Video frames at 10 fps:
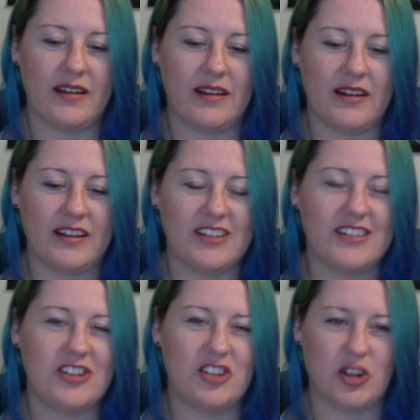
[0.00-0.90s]
I just
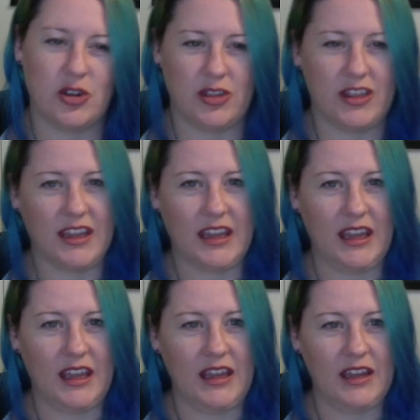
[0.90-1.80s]
don't think
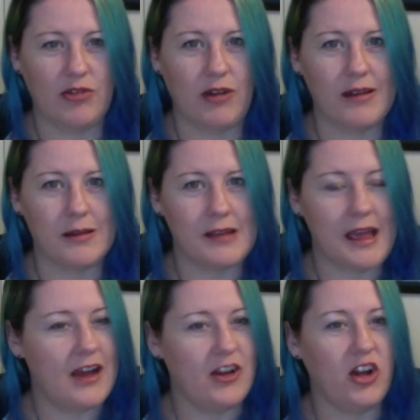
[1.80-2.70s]
he grasps
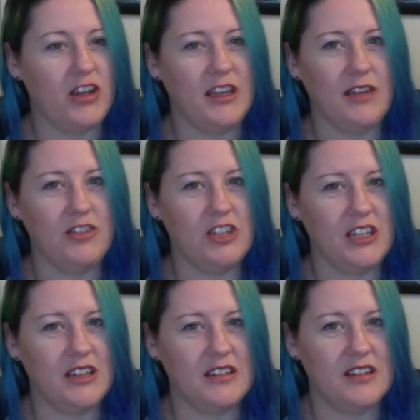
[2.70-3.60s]
how naive she
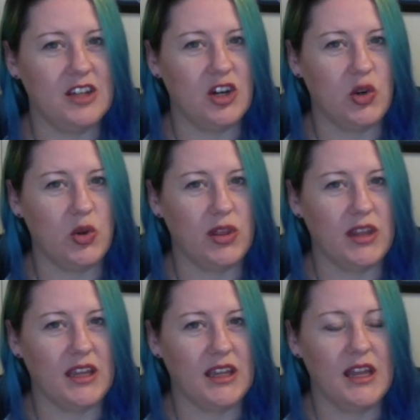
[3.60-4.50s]
is to the whole thing.